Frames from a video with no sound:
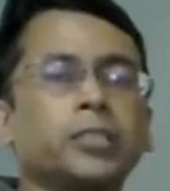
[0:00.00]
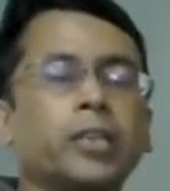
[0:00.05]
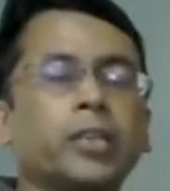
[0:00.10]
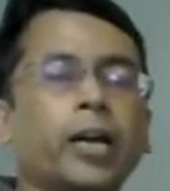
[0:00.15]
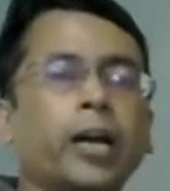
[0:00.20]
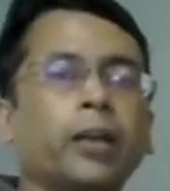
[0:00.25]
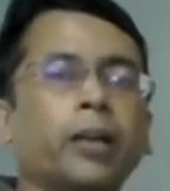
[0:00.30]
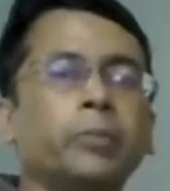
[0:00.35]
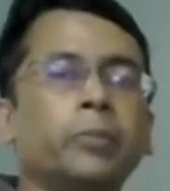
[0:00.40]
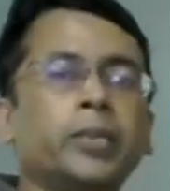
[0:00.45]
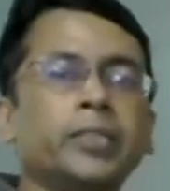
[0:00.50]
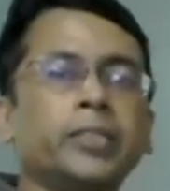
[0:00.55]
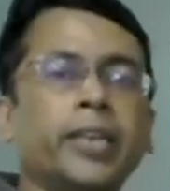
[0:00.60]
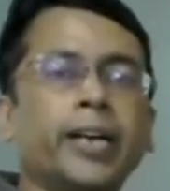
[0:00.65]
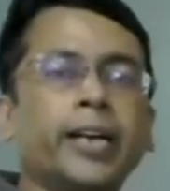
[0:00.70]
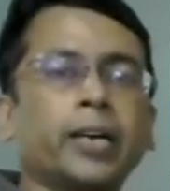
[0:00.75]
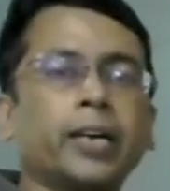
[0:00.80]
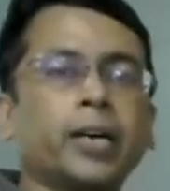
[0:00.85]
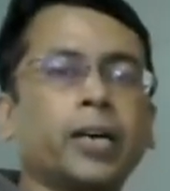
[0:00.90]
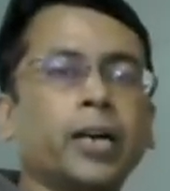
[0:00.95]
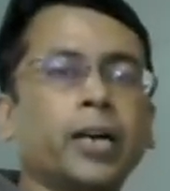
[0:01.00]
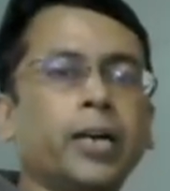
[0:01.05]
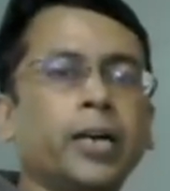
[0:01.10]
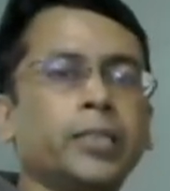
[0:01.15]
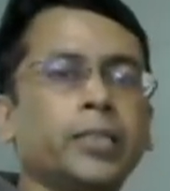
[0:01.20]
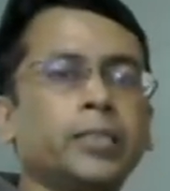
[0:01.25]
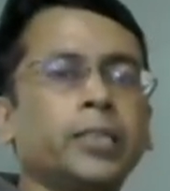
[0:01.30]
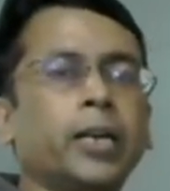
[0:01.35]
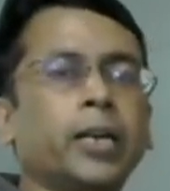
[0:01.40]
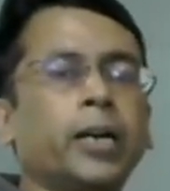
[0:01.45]
element that occurred
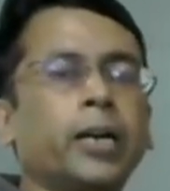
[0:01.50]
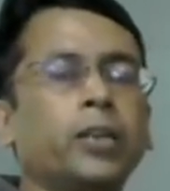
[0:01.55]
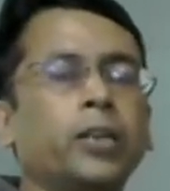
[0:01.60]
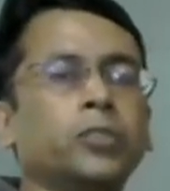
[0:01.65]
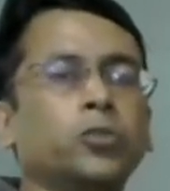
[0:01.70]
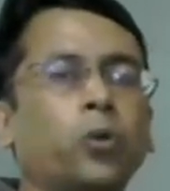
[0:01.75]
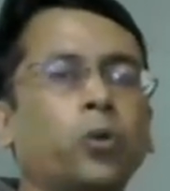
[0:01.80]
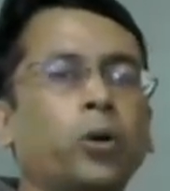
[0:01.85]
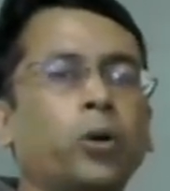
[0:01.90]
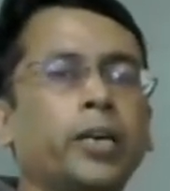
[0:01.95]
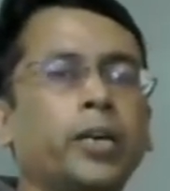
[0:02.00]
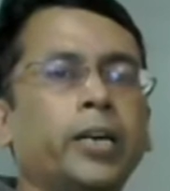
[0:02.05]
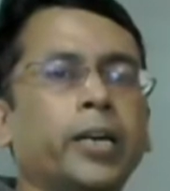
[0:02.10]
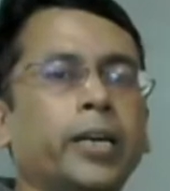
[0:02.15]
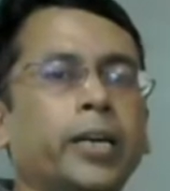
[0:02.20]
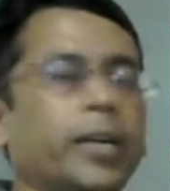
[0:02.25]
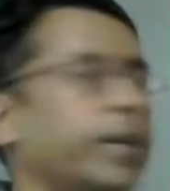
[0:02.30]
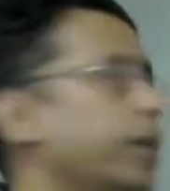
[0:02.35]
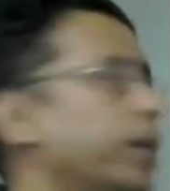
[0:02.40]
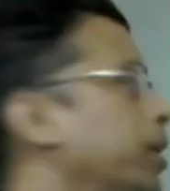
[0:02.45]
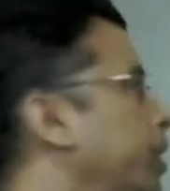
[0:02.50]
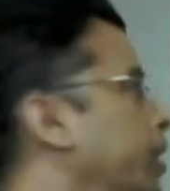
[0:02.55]
in the unsorted array